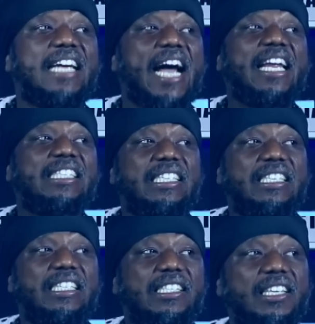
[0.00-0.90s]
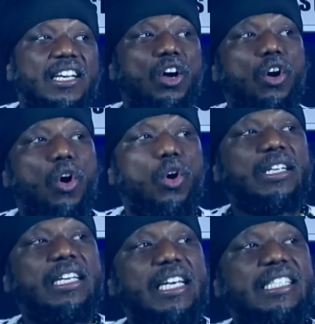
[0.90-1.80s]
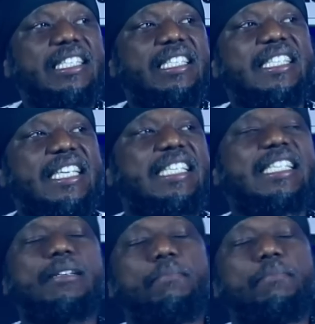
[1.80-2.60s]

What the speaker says: Ghana cedis on its 6